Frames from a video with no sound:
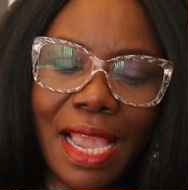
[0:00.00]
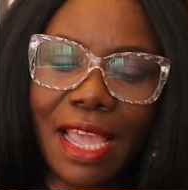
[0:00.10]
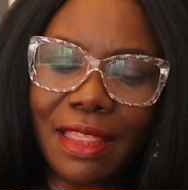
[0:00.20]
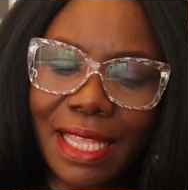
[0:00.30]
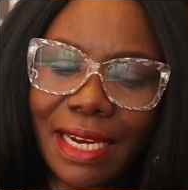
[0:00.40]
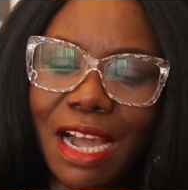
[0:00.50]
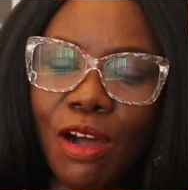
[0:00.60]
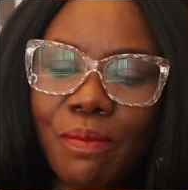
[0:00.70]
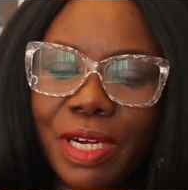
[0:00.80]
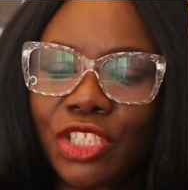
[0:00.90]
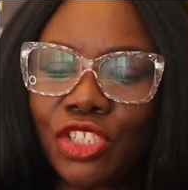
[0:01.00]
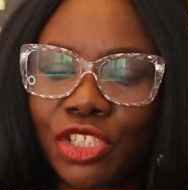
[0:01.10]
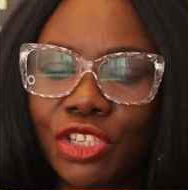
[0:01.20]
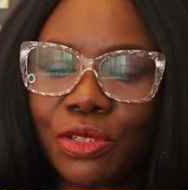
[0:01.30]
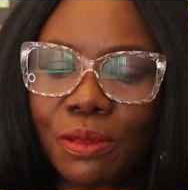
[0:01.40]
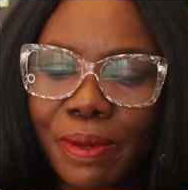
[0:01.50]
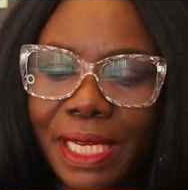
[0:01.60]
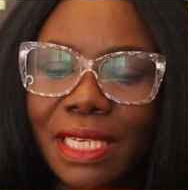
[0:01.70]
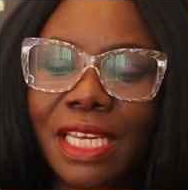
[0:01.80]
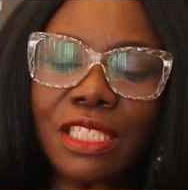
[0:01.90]
And then how much do you
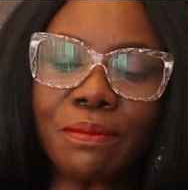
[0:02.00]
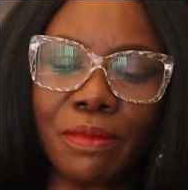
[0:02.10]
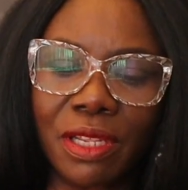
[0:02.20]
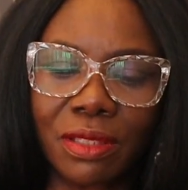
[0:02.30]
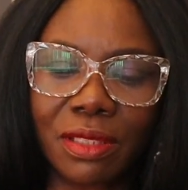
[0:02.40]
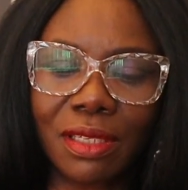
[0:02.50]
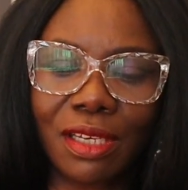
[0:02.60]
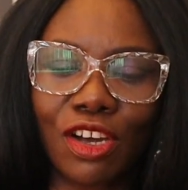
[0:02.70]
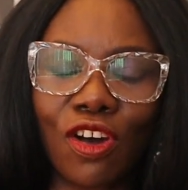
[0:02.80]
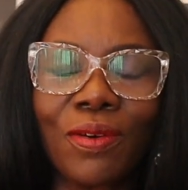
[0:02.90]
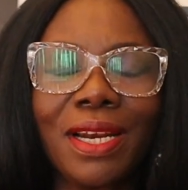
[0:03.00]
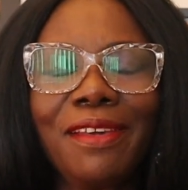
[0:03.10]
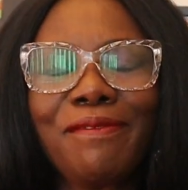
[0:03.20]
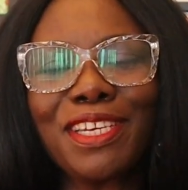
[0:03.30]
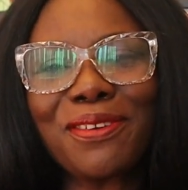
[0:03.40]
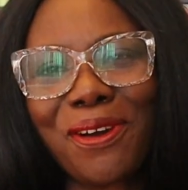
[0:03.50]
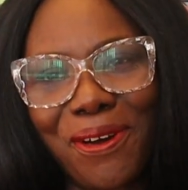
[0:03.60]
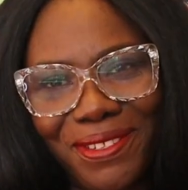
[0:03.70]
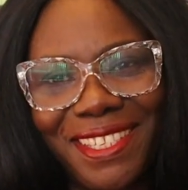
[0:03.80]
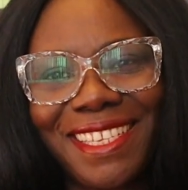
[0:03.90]
spend each month on living
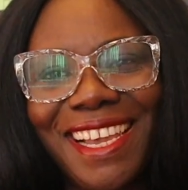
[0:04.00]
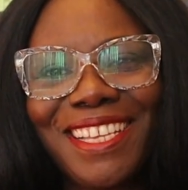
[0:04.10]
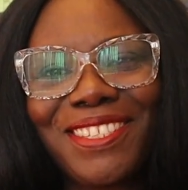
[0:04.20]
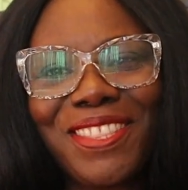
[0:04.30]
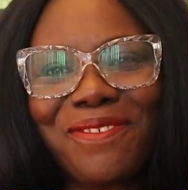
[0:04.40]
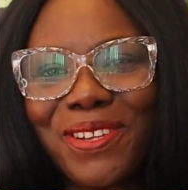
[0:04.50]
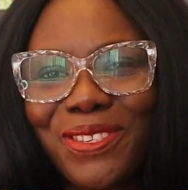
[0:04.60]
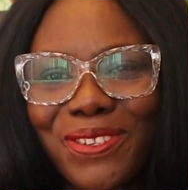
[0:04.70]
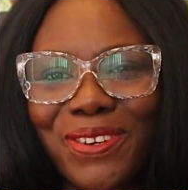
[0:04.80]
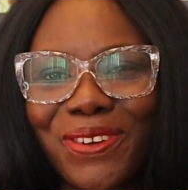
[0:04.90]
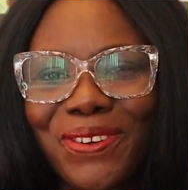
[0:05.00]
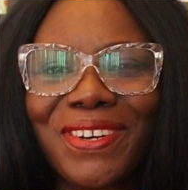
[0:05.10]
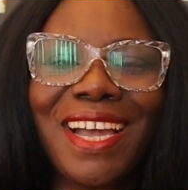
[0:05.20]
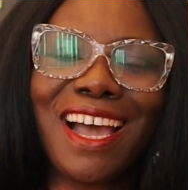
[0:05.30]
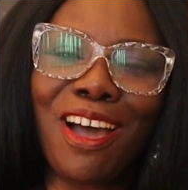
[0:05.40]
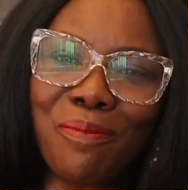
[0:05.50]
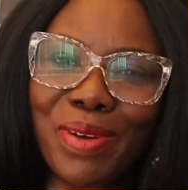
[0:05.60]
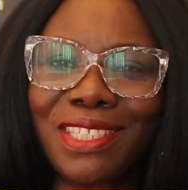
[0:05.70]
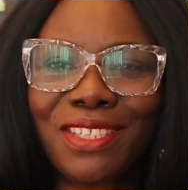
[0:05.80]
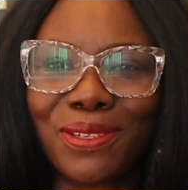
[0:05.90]
costs? So they want to know how
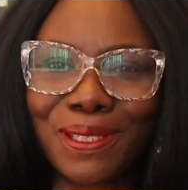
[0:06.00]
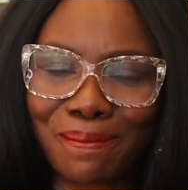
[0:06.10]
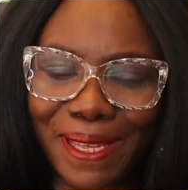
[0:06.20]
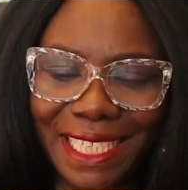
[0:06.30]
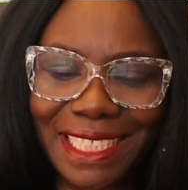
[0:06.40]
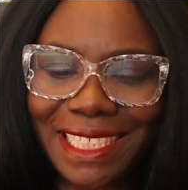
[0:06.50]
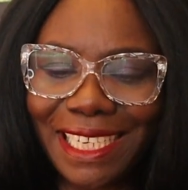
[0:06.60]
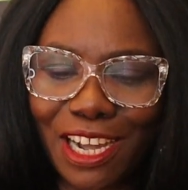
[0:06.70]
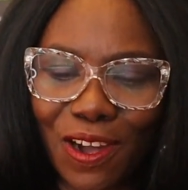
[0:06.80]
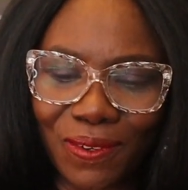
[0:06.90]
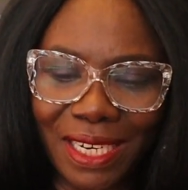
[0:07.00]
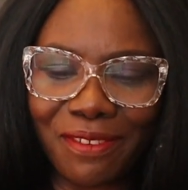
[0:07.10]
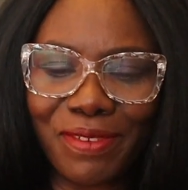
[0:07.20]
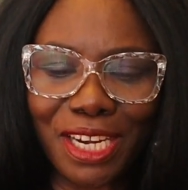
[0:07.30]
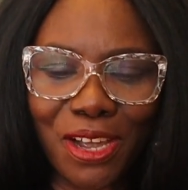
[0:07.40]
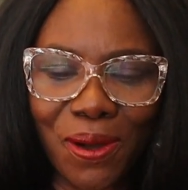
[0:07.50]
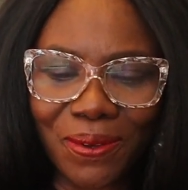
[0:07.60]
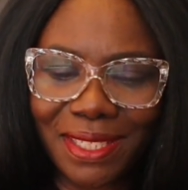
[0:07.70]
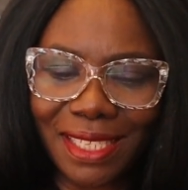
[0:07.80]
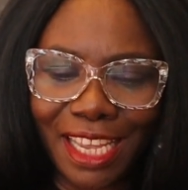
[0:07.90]
much you spend on living
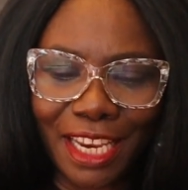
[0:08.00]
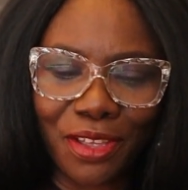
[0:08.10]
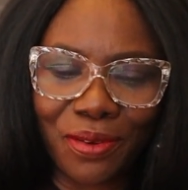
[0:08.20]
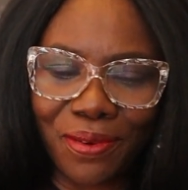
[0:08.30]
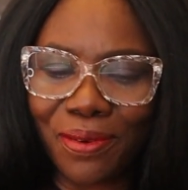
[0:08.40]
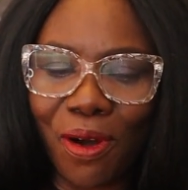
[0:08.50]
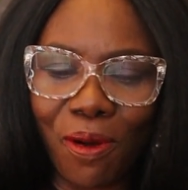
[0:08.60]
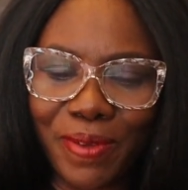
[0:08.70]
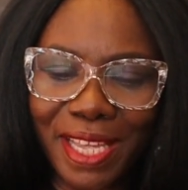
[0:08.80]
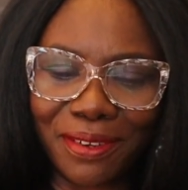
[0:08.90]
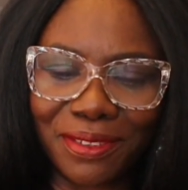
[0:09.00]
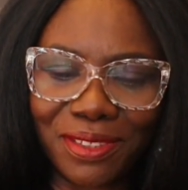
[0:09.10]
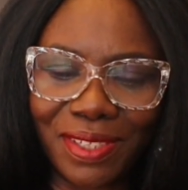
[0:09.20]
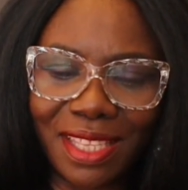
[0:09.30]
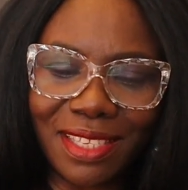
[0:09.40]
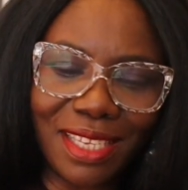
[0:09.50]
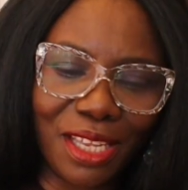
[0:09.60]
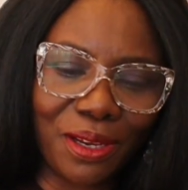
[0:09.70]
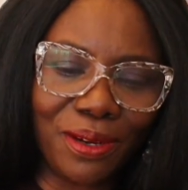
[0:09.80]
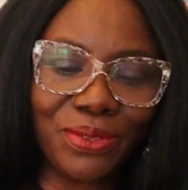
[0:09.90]
costs in your home country. This
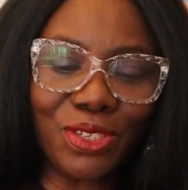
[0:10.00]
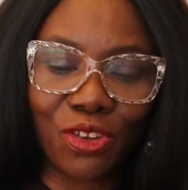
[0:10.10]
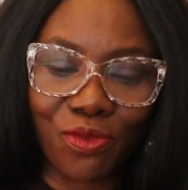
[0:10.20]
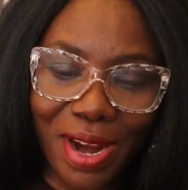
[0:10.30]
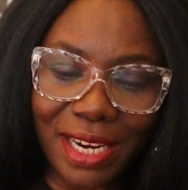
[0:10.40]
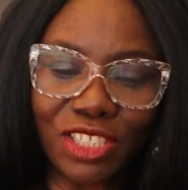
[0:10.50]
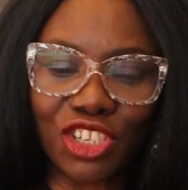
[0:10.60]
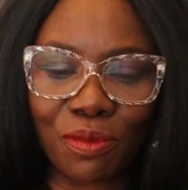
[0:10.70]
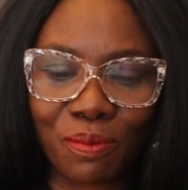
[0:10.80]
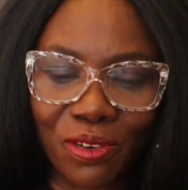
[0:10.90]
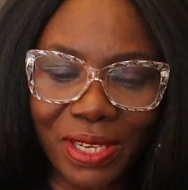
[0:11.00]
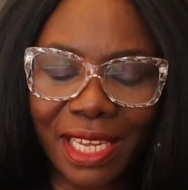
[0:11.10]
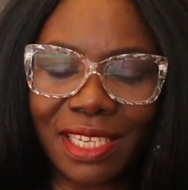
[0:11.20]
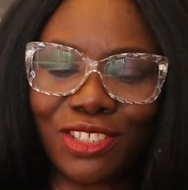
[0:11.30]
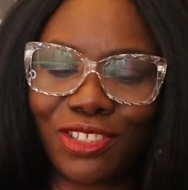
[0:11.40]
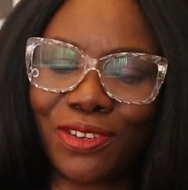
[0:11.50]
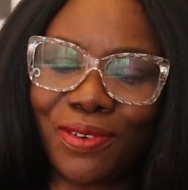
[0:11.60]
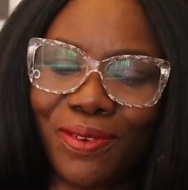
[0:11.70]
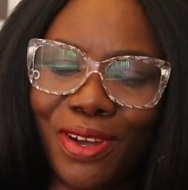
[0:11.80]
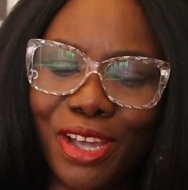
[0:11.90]
includes your rent, your mortgage,
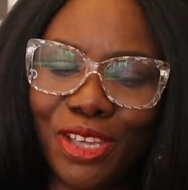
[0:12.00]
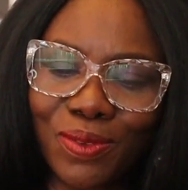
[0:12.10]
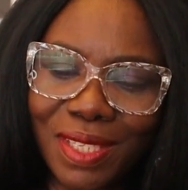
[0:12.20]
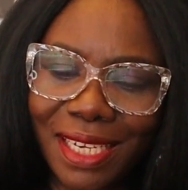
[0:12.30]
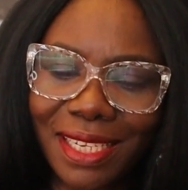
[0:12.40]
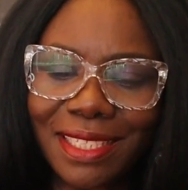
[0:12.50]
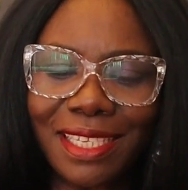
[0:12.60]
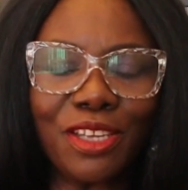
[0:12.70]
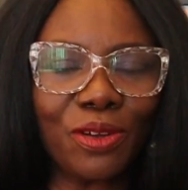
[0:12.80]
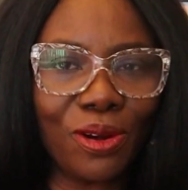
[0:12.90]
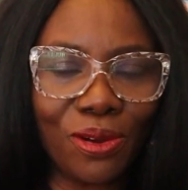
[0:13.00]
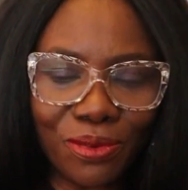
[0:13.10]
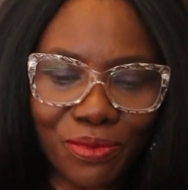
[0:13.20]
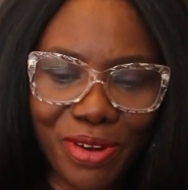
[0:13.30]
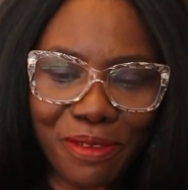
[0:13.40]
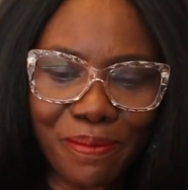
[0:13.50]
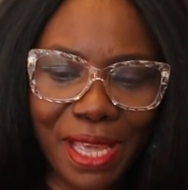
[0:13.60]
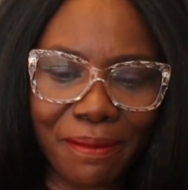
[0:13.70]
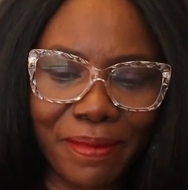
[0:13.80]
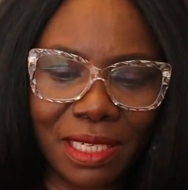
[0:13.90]
your utility, your loan
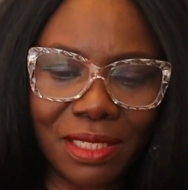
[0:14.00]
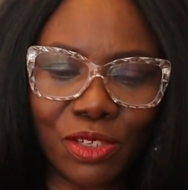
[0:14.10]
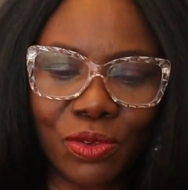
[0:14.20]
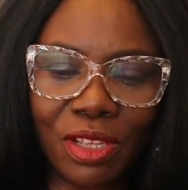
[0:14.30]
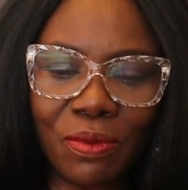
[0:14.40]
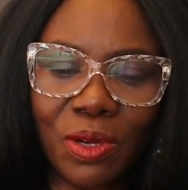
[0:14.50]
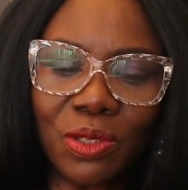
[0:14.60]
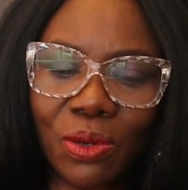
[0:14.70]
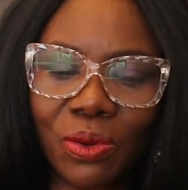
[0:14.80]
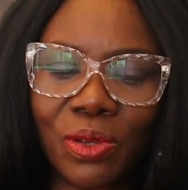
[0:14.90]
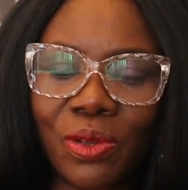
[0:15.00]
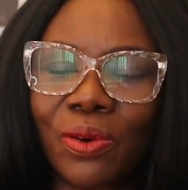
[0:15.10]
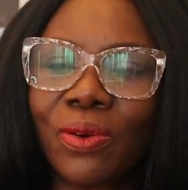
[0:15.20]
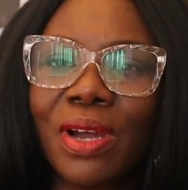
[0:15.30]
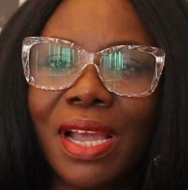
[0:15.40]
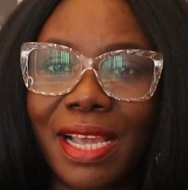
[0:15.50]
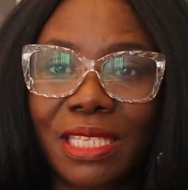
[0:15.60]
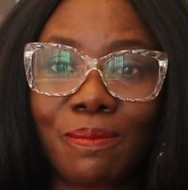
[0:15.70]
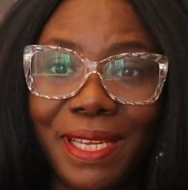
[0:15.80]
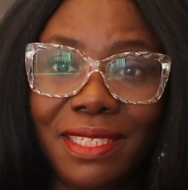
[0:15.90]
repayment. So they want all your
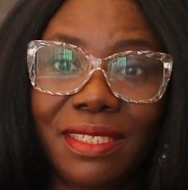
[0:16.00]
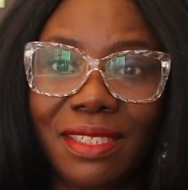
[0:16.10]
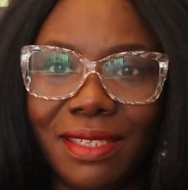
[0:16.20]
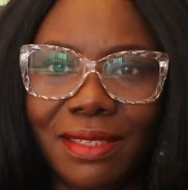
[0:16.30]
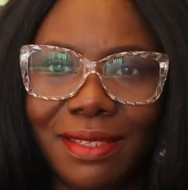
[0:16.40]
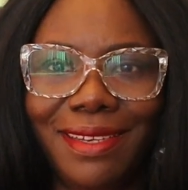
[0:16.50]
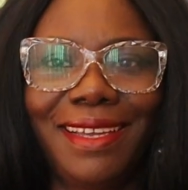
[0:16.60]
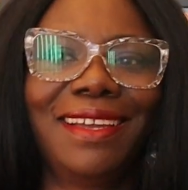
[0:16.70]
expenditures.